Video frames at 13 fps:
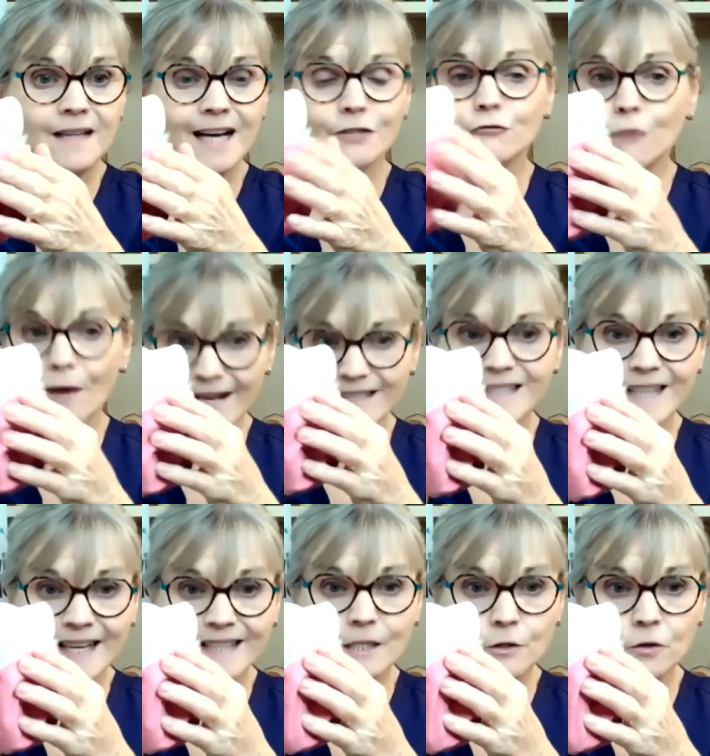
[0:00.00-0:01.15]
addressing
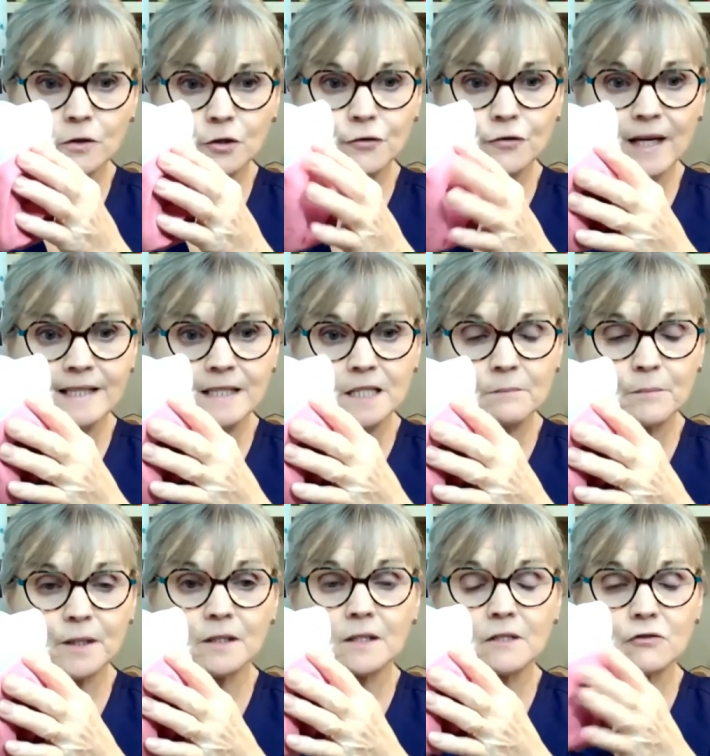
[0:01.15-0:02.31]
any oral dryness
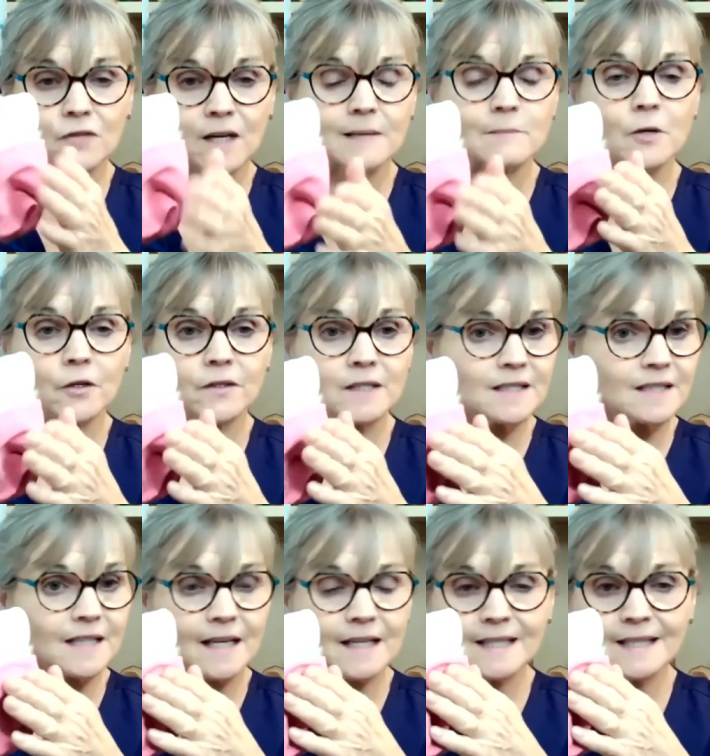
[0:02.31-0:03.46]
because dry mouth is
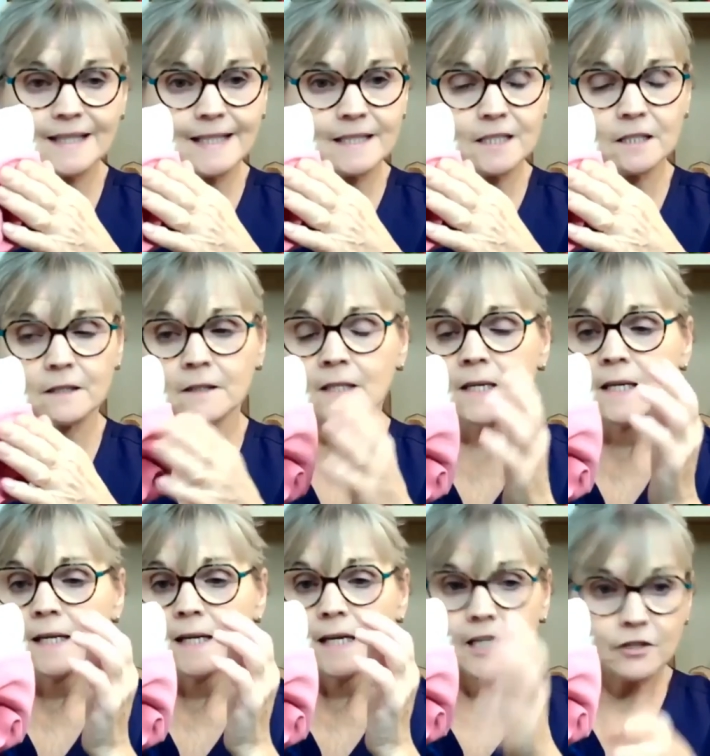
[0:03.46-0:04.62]
can lead to
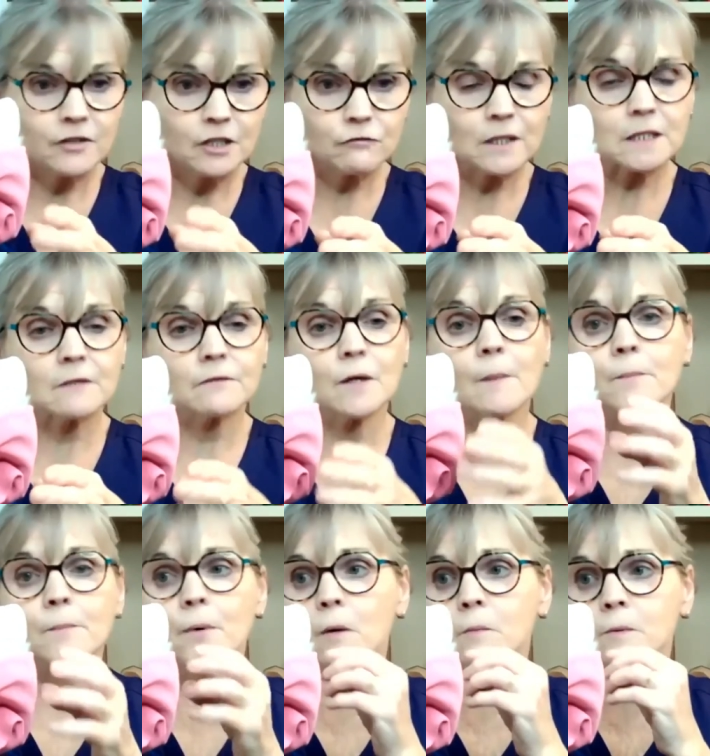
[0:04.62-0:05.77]
increased risk of gum
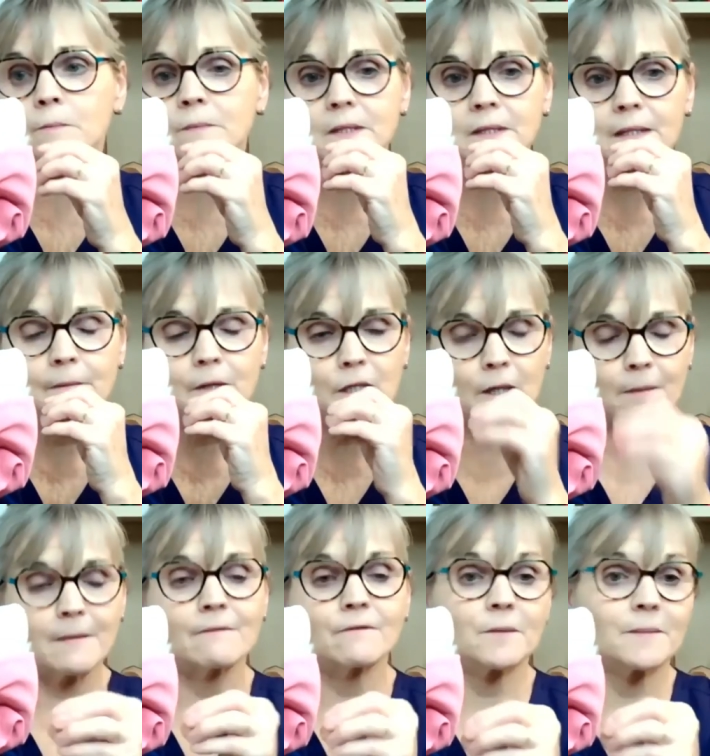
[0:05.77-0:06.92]
problems, gum
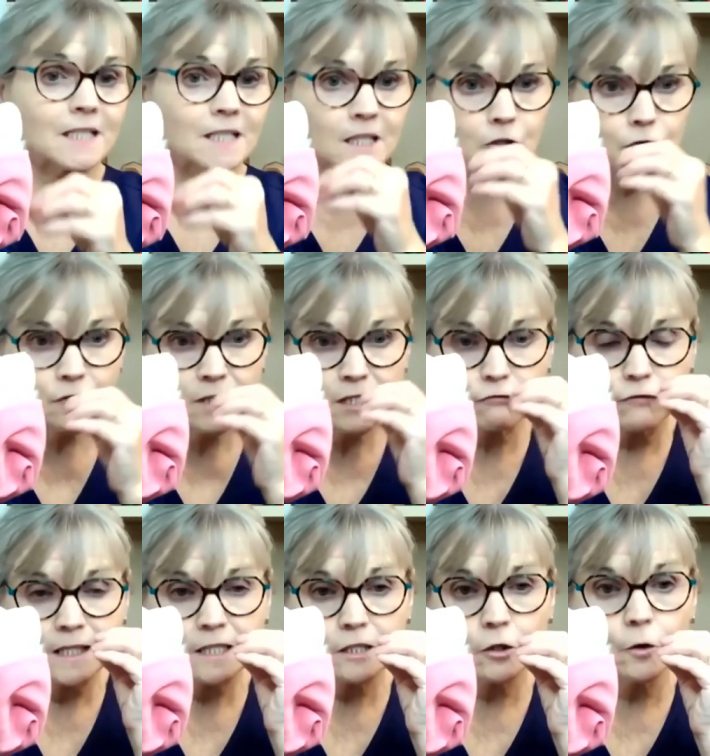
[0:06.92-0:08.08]
inflammation, increased
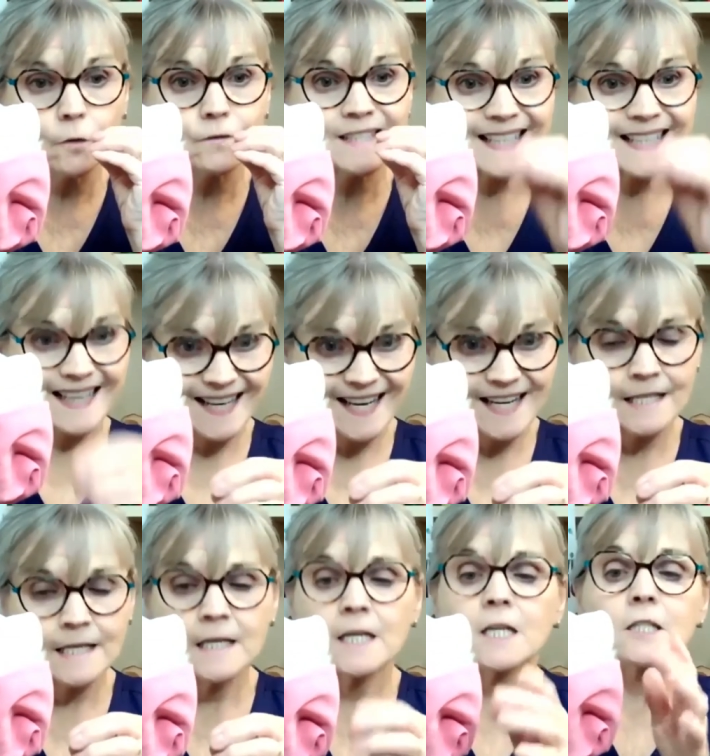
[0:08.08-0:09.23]
risk of decay.
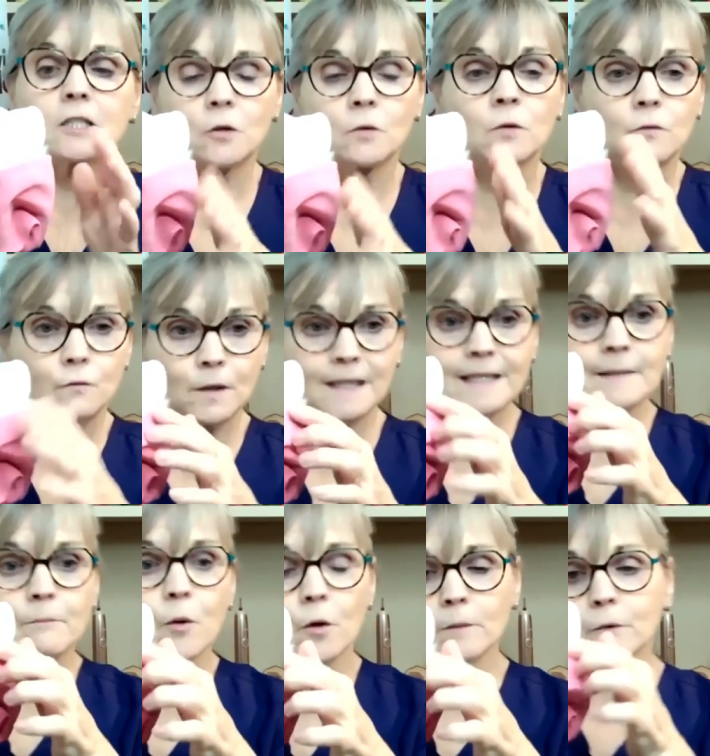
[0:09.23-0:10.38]
So really
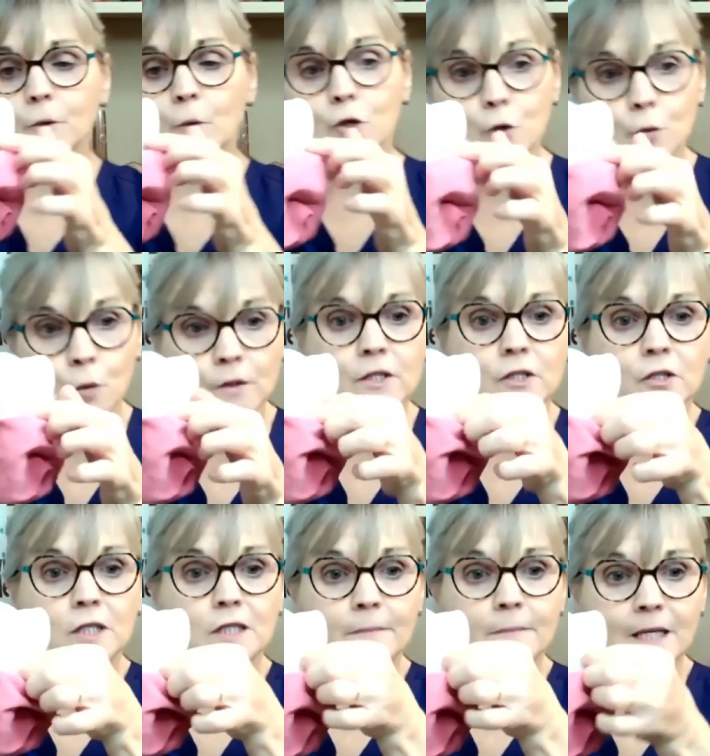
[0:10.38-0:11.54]
important that what you want to do
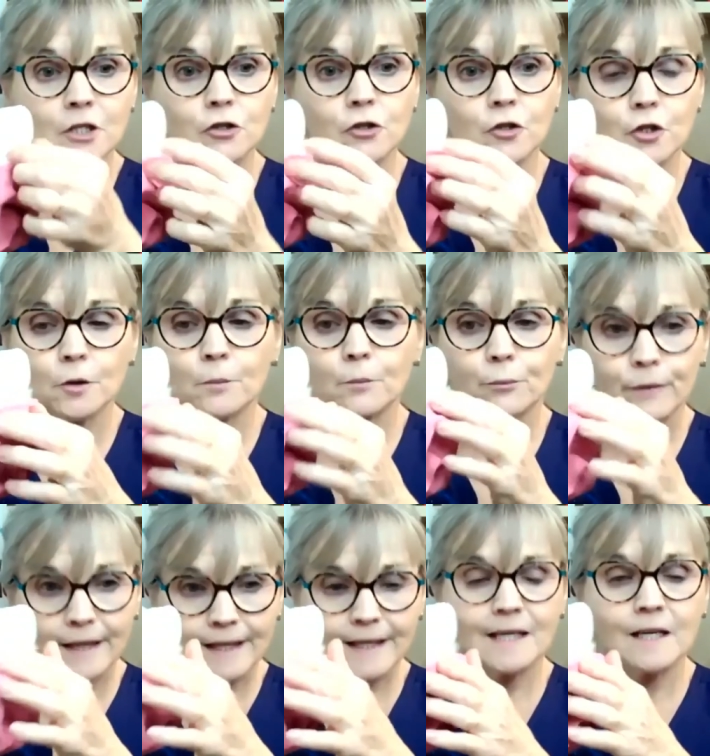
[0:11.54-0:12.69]
is make sure that you're
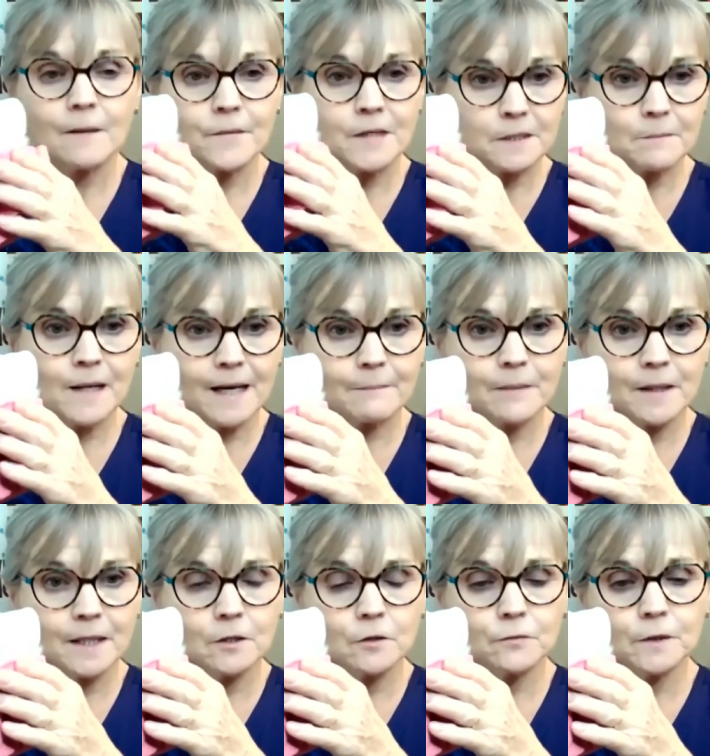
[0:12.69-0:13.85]
breaking up this
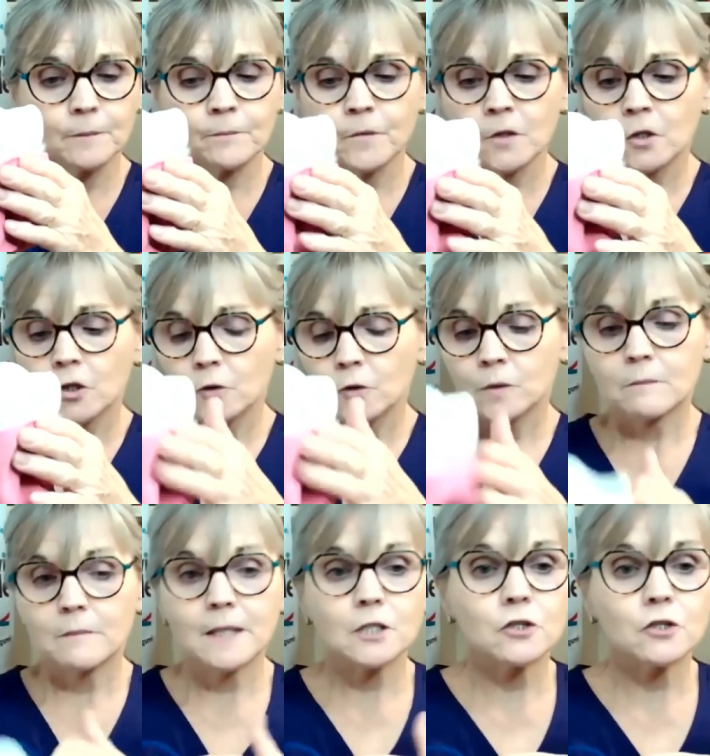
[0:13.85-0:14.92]
pattern make